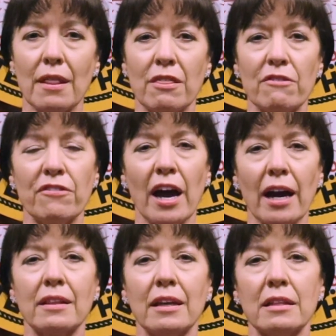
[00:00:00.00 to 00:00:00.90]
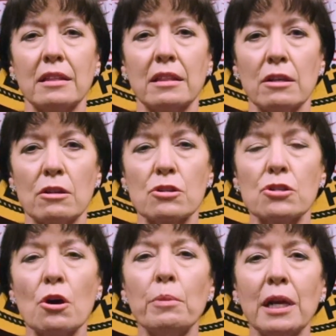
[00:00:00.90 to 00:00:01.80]
the fact that there are
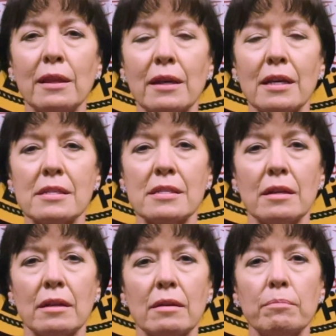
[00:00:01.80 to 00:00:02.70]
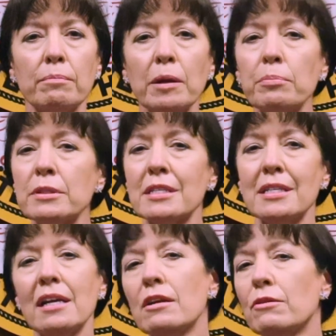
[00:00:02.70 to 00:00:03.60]
so many things that people
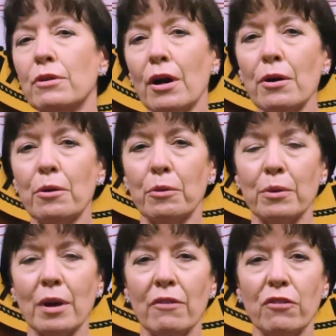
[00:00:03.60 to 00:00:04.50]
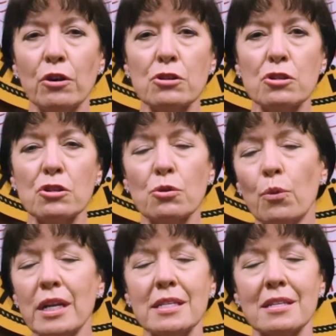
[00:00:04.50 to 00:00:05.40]
today don't know. If you're
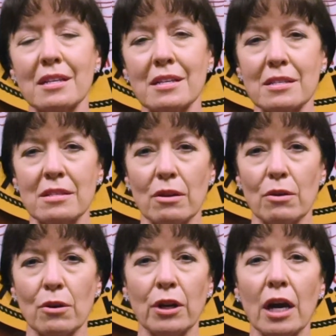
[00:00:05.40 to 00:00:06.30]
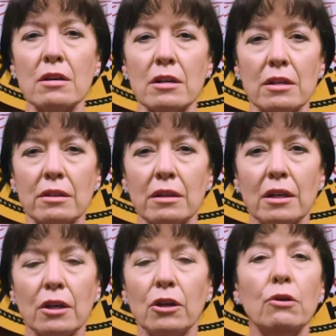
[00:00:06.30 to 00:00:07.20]
26 or younger,
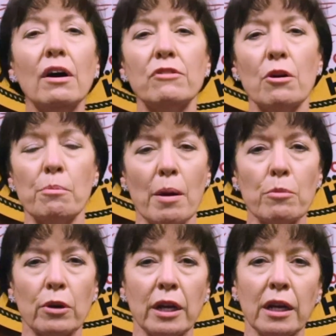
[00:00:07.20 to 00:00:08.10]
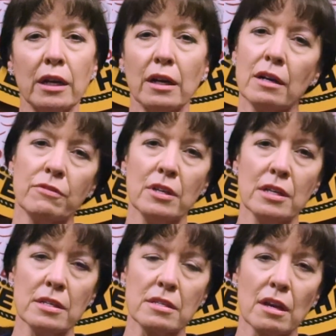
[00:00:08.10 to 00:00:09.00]
you have no memory of
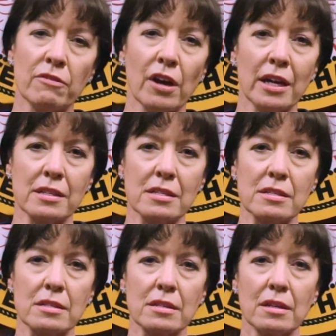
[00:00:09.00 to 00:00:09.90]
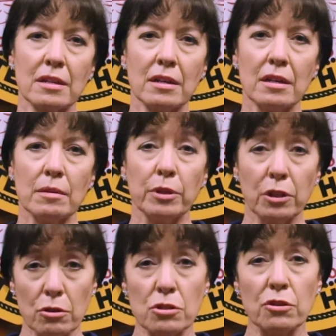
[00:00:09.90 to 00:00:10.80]
these events. But
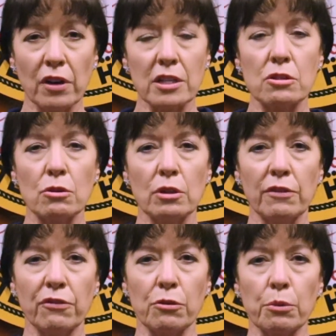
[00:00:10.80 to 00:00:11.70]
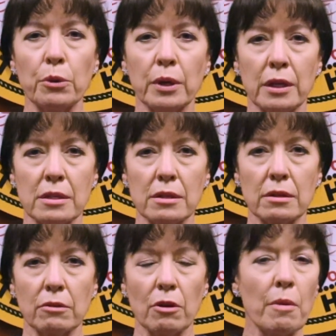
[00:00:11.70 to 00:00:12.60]
those of us who lived through it
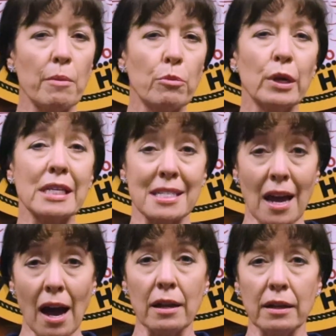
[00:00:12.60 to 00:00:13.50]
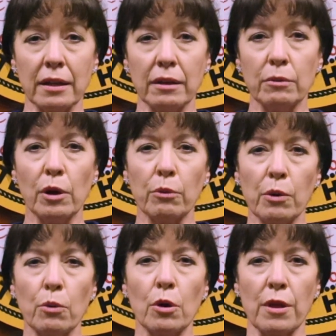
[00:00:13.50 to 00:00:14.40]
remember exactly where we
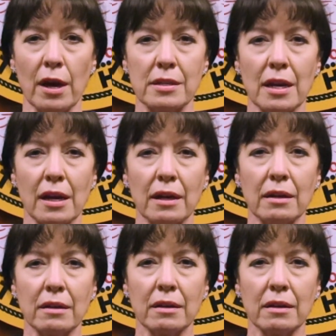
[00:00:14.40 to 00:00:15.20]
were that day.